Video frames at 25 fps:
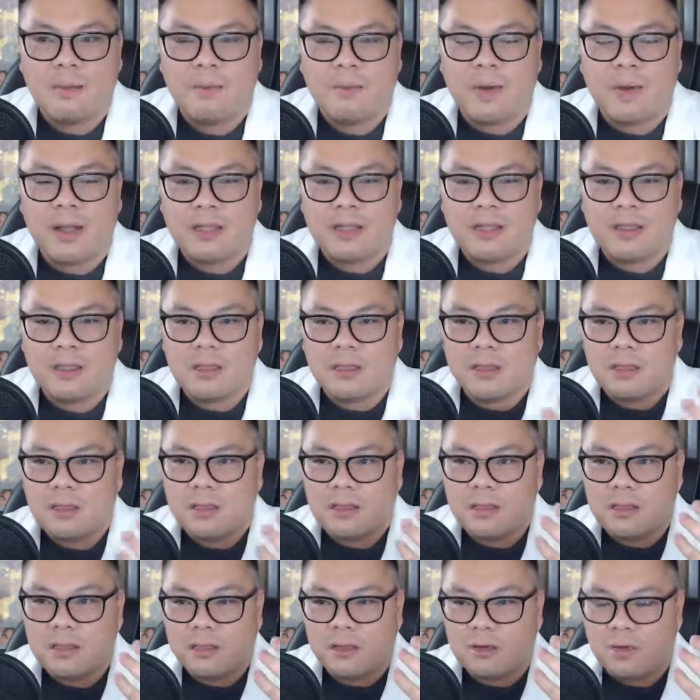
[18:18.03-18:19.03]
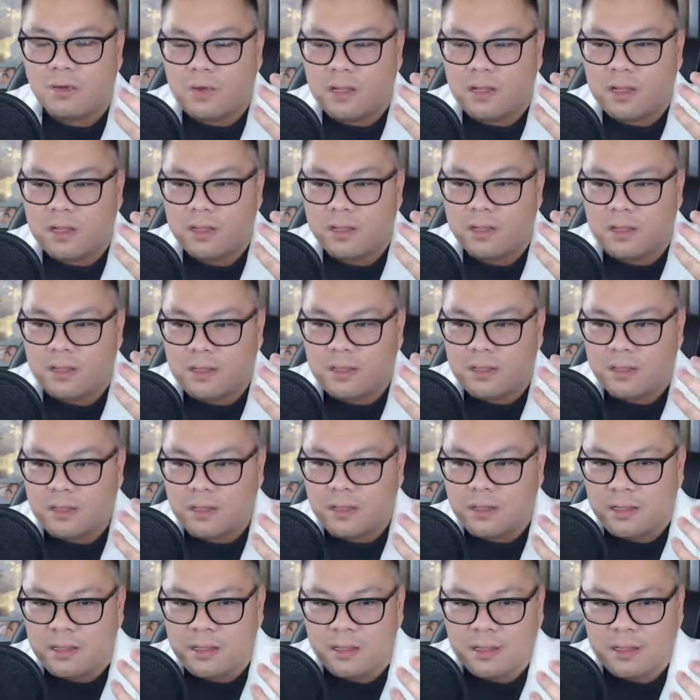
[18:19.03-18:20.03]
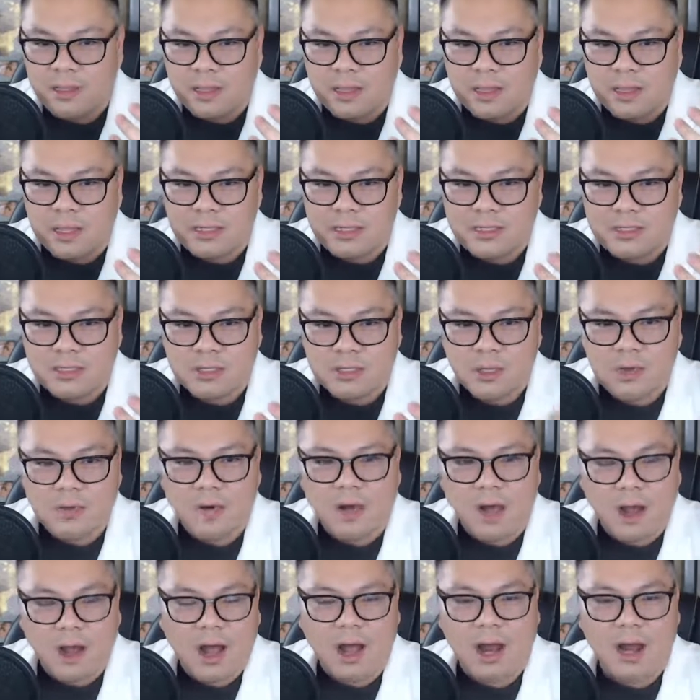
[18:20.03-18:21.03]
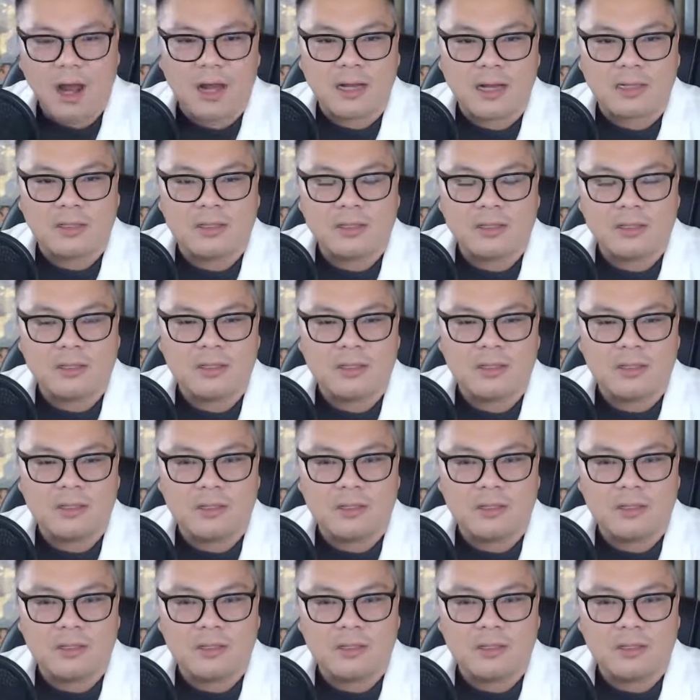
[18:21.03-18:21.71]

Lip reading: But it's so hard